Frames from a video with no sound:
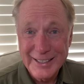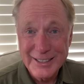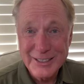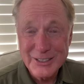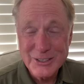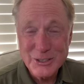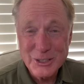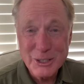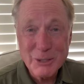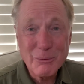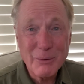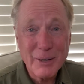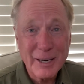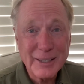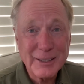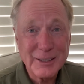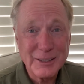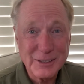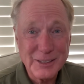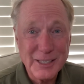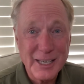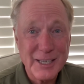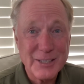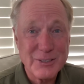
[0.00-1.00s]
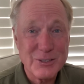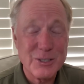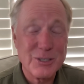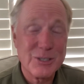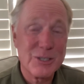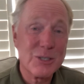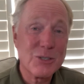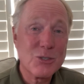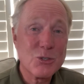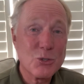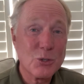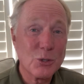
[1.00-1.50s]
She recognizes
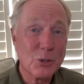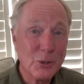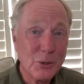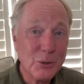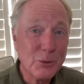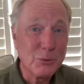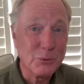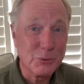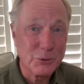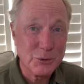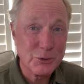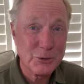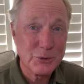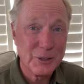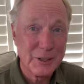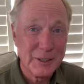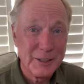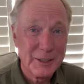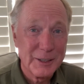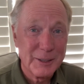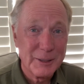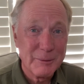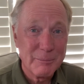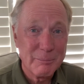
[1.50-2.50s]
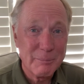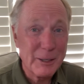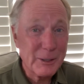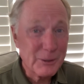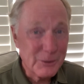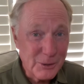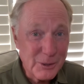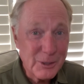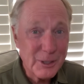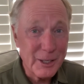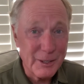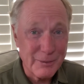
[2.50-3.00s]
and salutes my
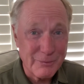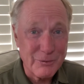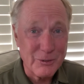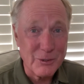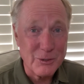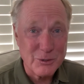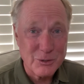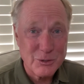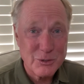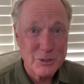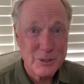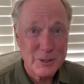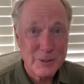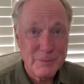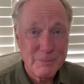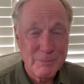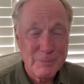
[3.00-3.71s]
good efforts